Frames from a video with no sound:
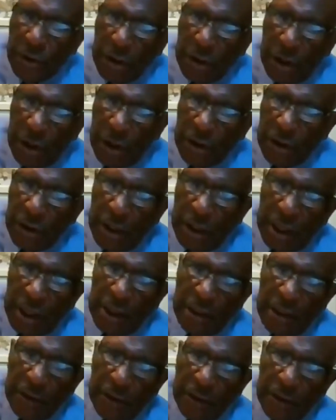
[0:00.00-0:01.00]
another
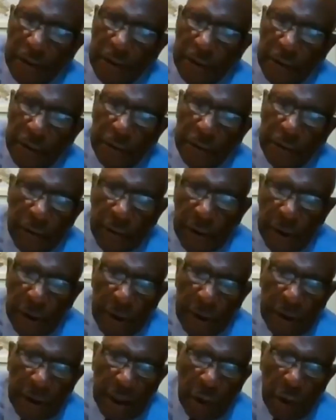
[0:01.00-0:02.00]
day
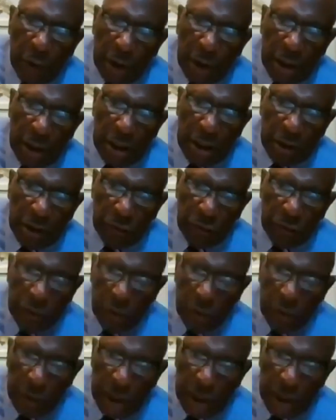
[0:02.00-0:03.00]
that we can give
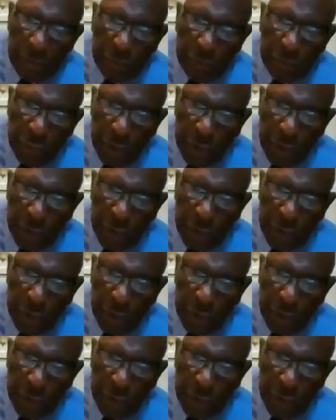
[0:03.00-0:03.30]
your name